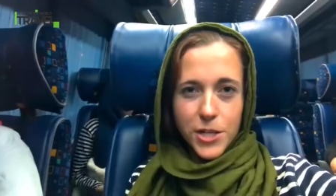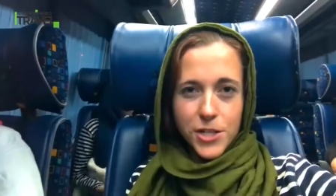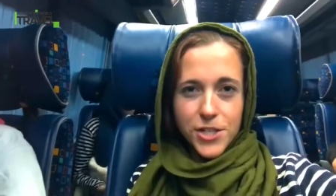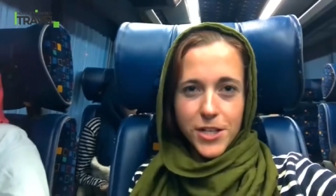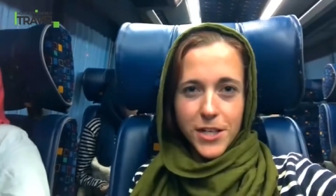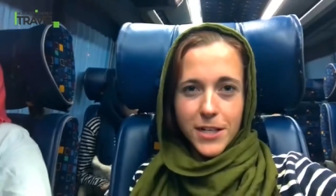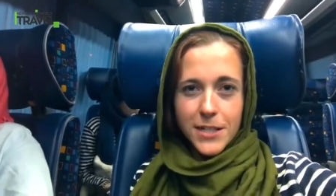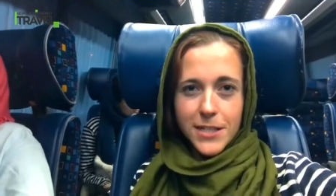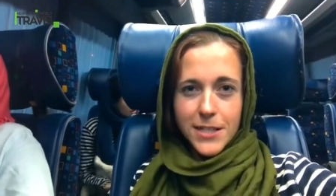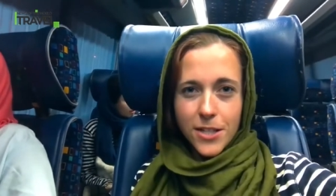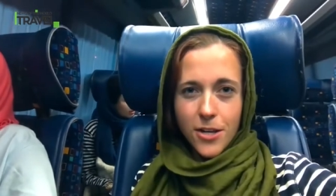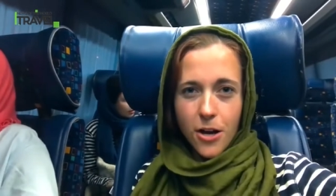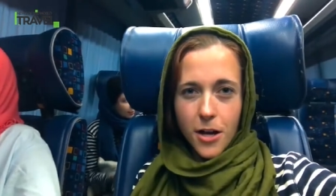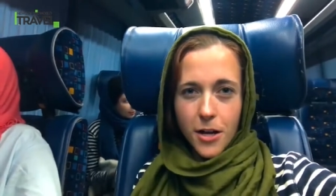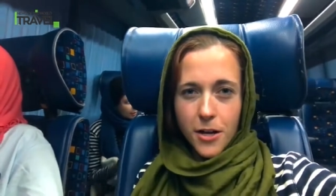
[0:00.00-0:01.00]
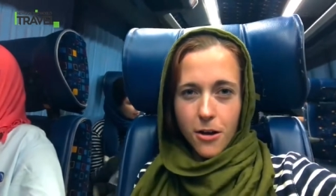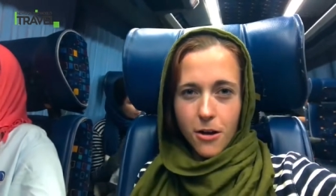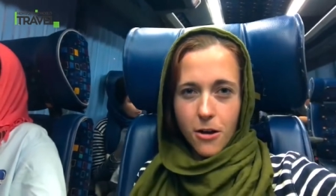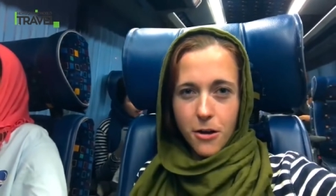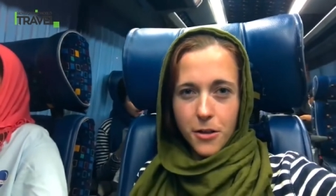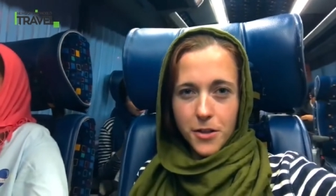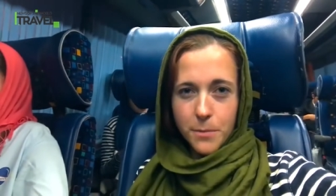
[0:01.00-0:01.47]
We just got
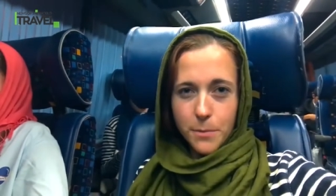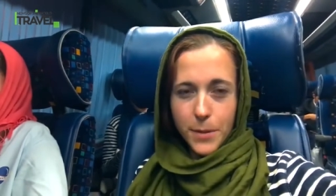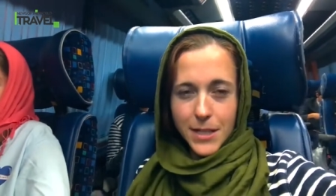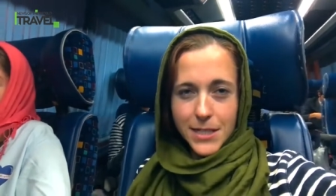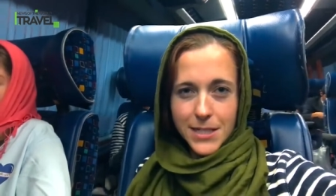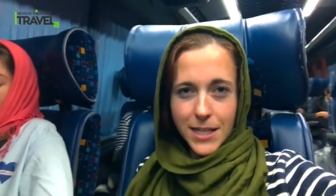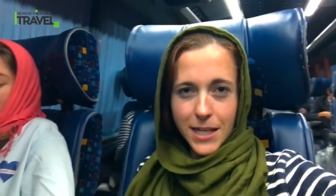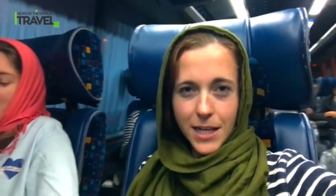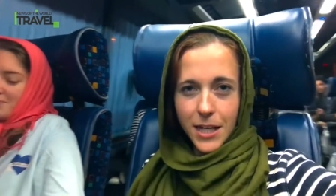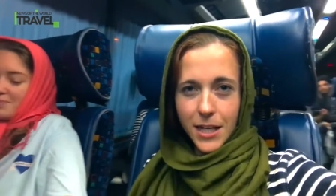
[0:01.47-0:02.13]
on the bus